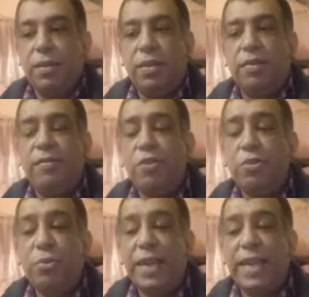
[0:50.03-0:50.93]
the
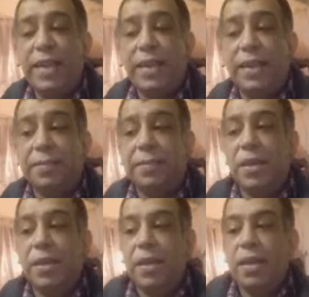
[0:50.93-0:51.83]
food we eat,
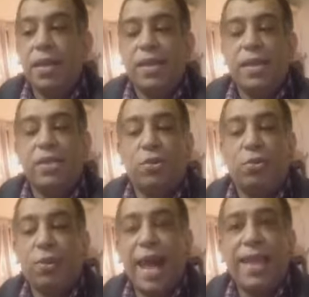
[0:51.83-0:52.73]
it's all
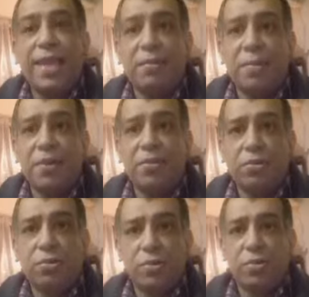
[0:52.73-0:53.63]
lacking
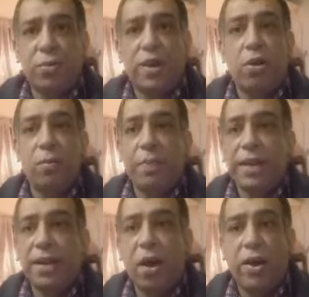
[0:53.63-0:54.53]
minerals. We're not
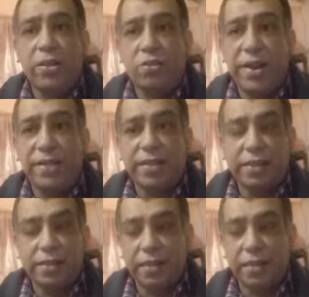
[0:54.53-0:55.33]
being hydrated.